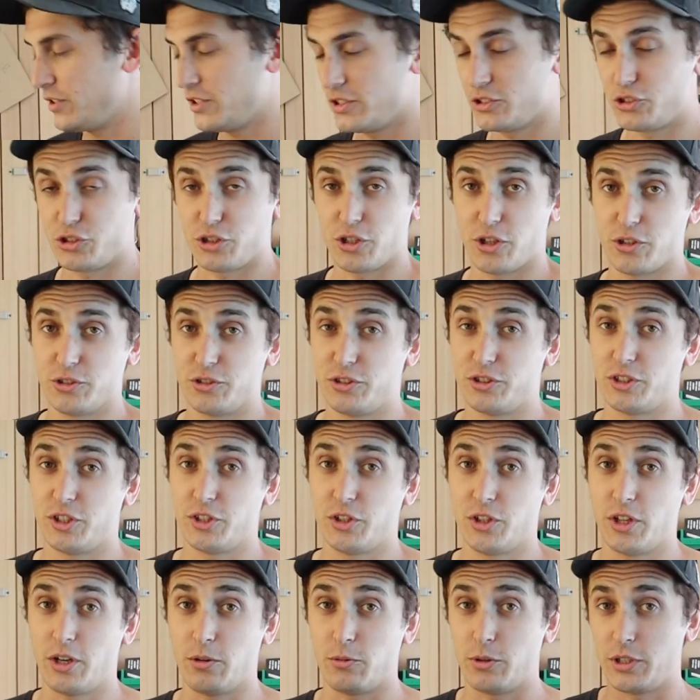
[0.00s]
this shows
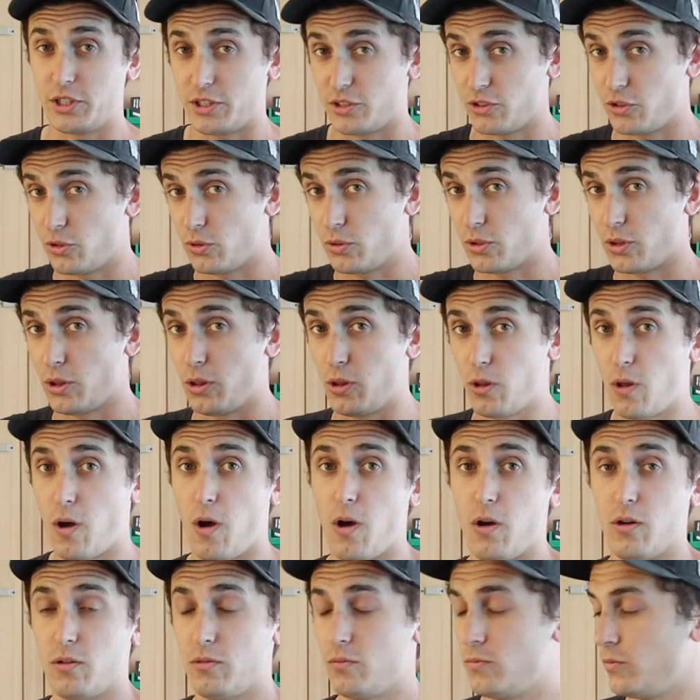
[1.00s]
you that we can do a
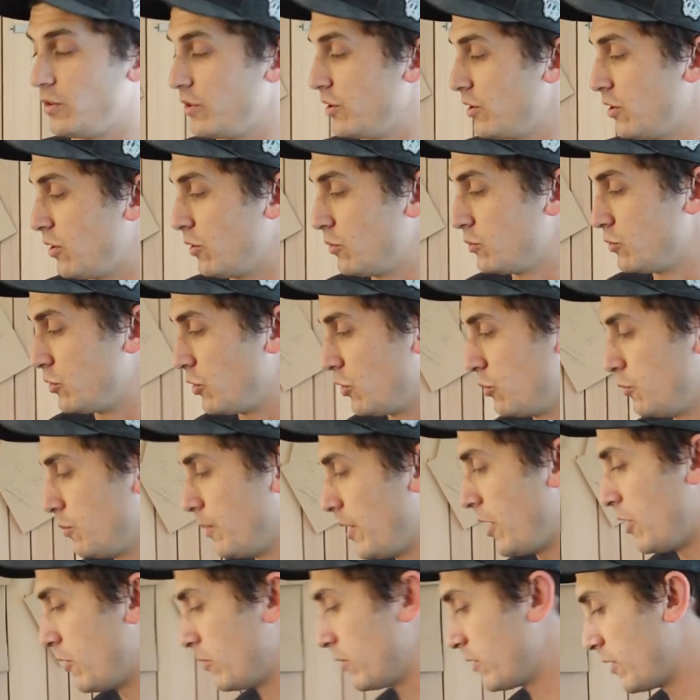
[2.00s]
lot with an old tool
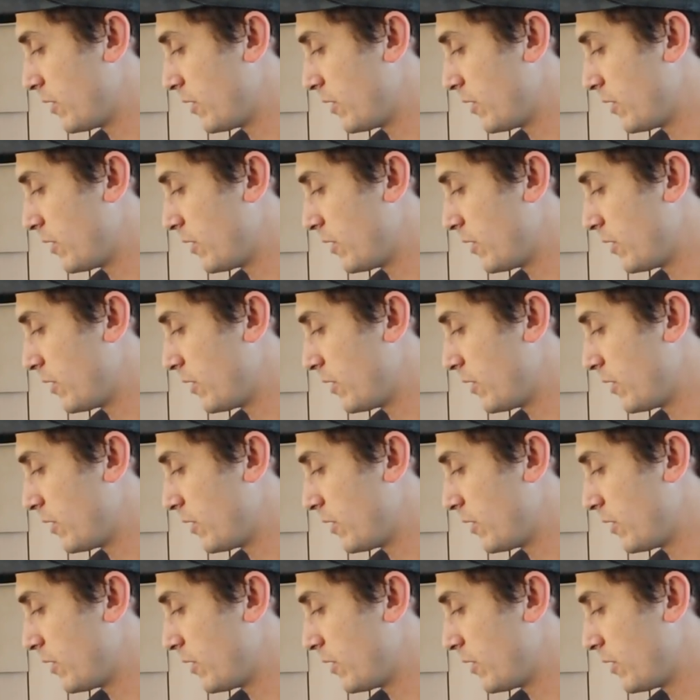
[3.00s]
belt,